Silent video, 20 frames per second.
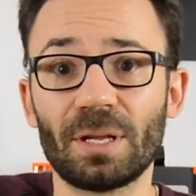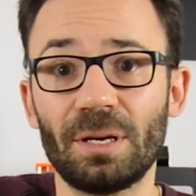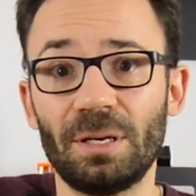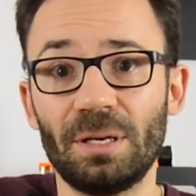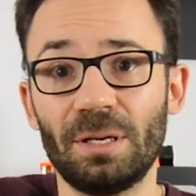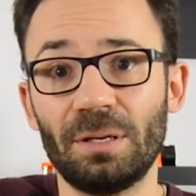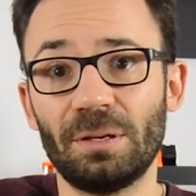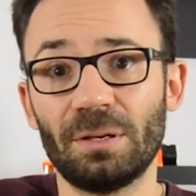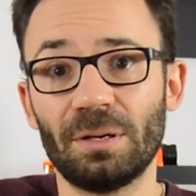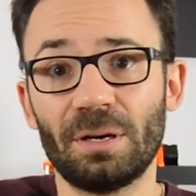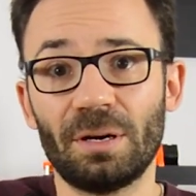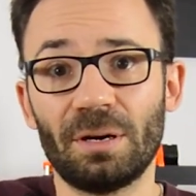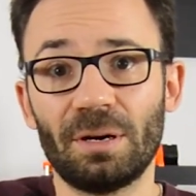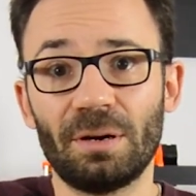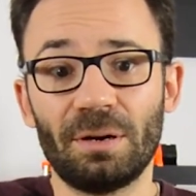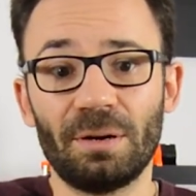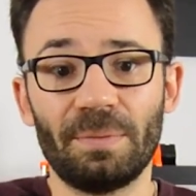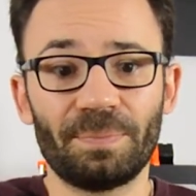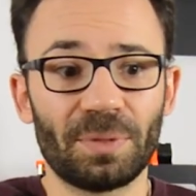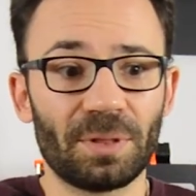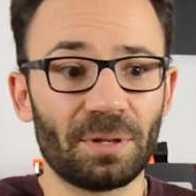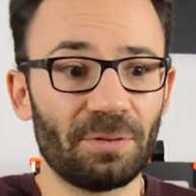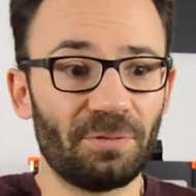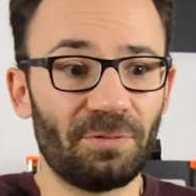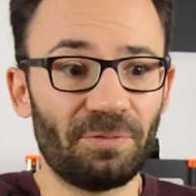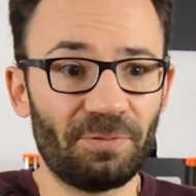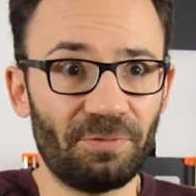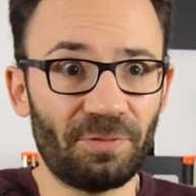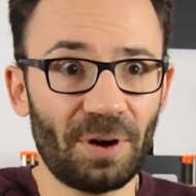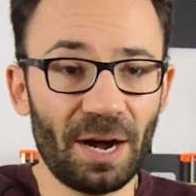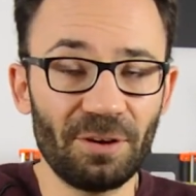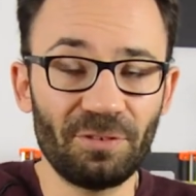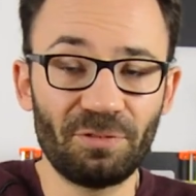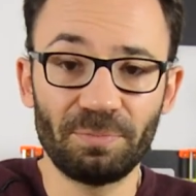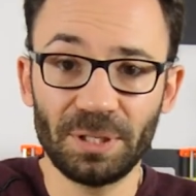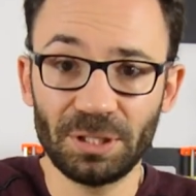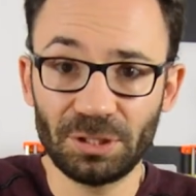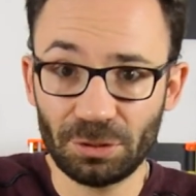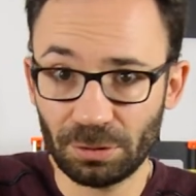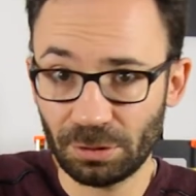in a 5
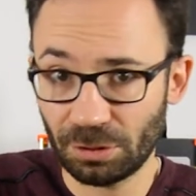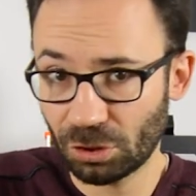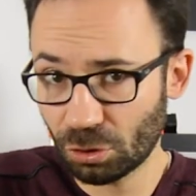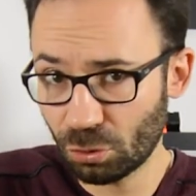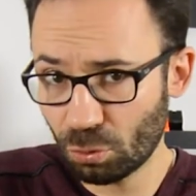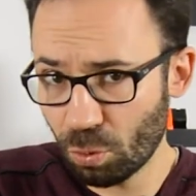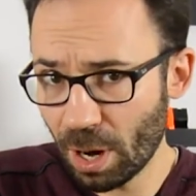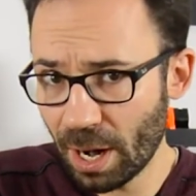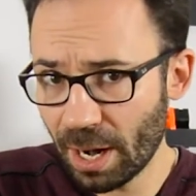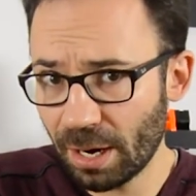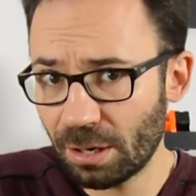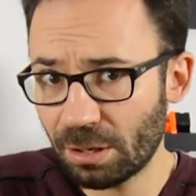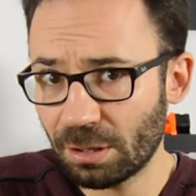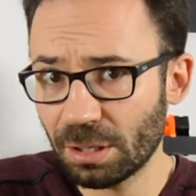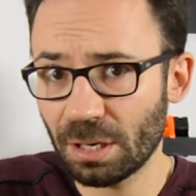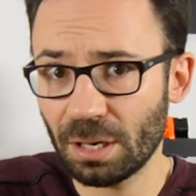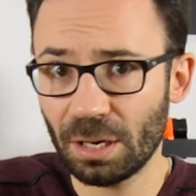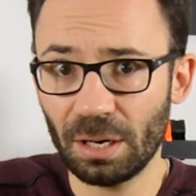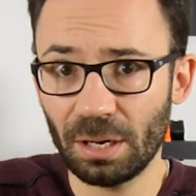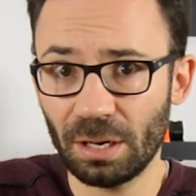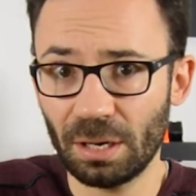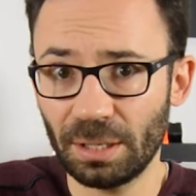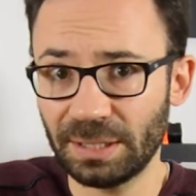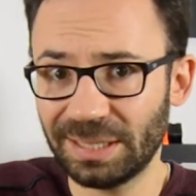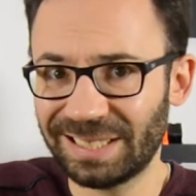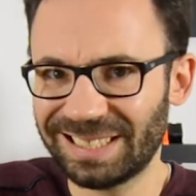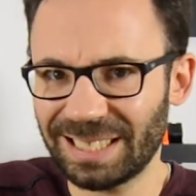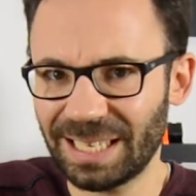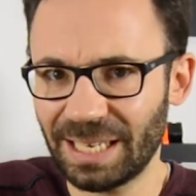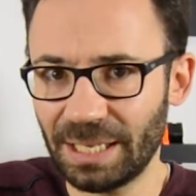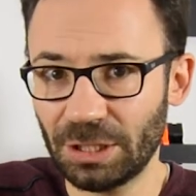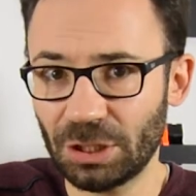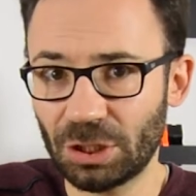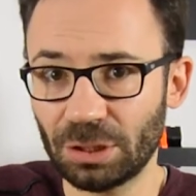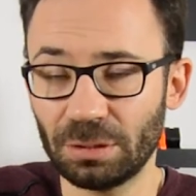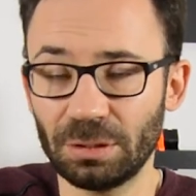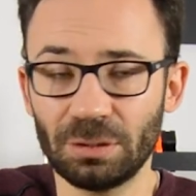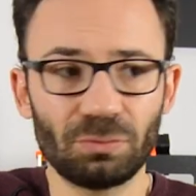meter square installation.